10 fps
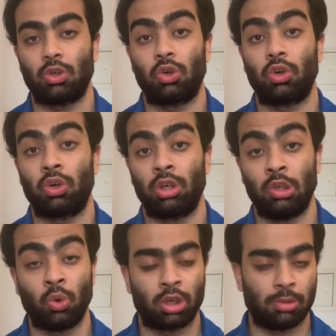or
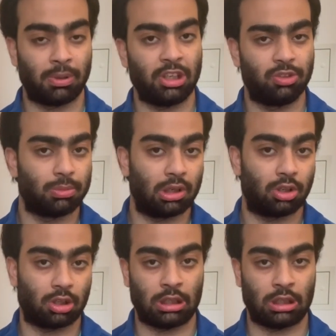local placements